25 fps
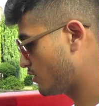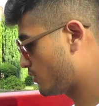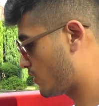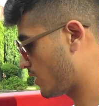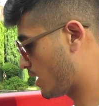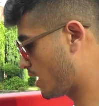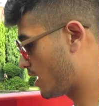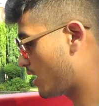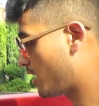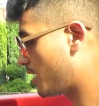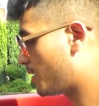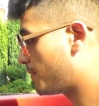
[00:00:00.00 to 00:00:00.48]
you,
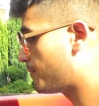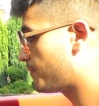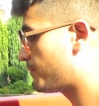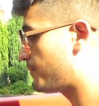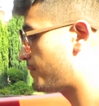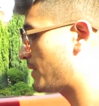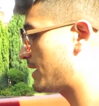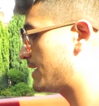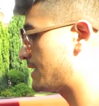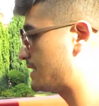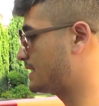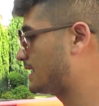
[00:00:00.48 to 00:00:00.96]

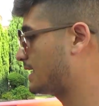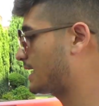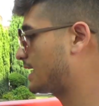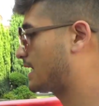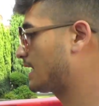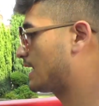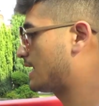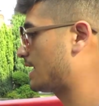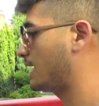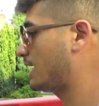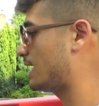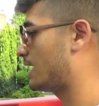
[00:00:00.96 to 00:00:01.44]
um,
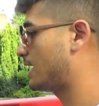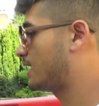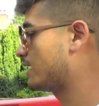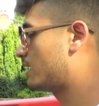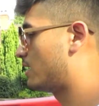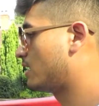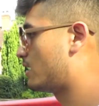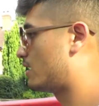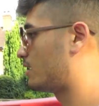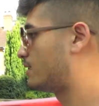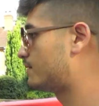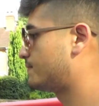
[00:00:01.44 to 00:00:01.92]
basically,
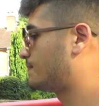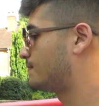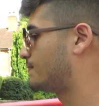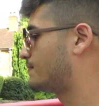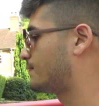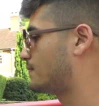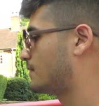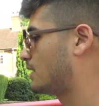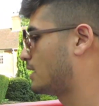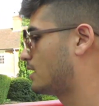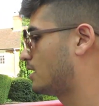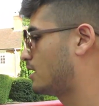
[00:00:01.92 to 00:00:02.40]
um,
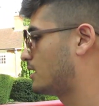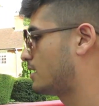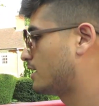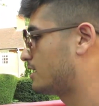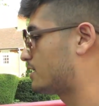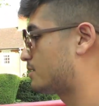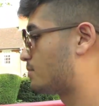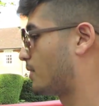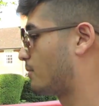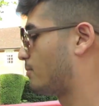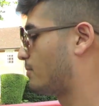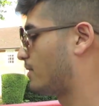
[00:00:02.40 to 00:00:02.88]

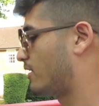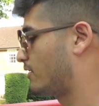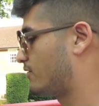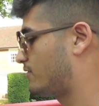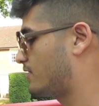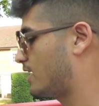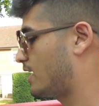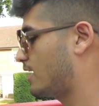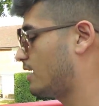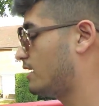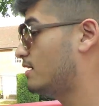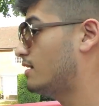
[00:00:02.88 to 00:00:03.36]
it's my
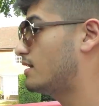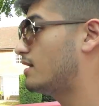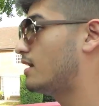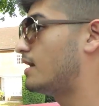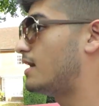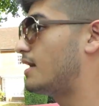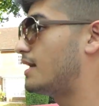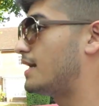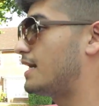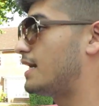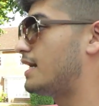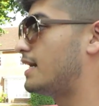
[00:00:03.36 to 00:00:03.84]
birthday
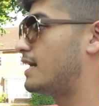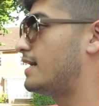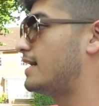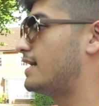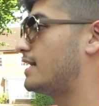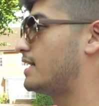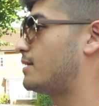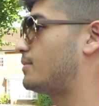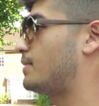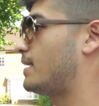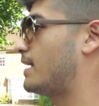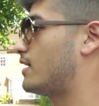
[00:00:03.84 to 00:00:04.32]
uh,
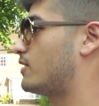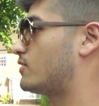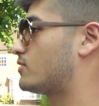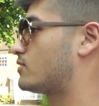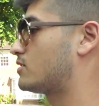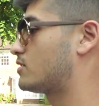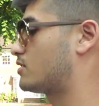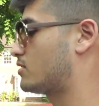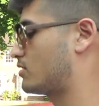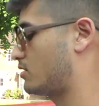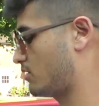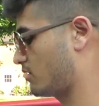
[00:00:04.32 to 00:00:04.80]
in about...
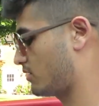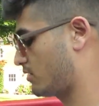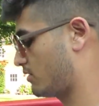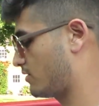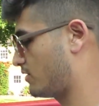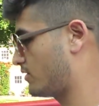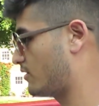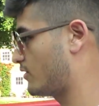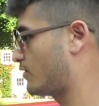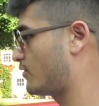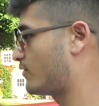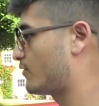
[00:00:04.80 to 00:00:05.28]
Oh,
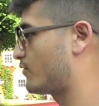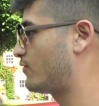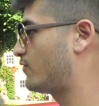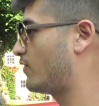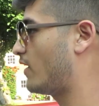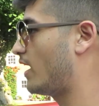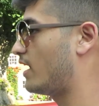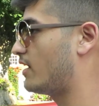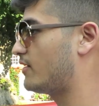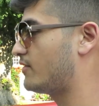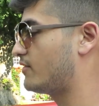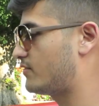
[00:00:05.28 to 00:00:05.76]
yes.
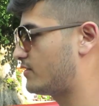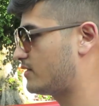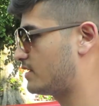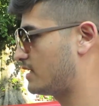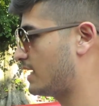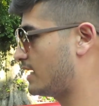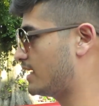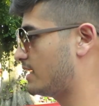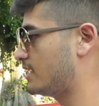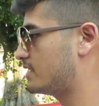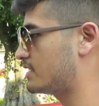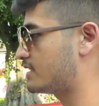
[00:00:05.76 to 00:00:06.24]
Five
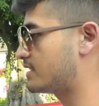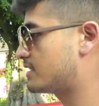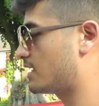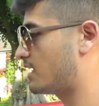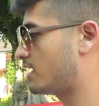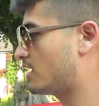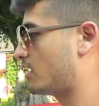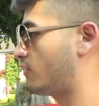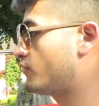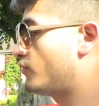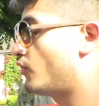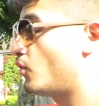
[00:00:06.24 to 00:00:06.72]
days,
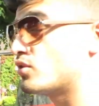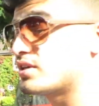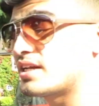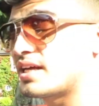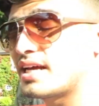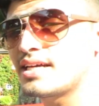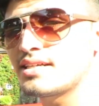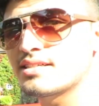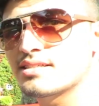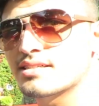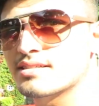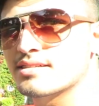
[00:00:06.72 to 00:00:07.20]
uh, four
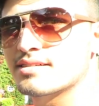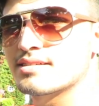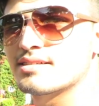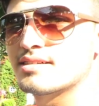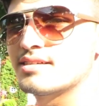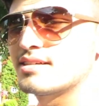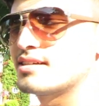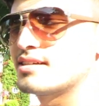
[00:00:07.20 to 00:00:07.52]
days.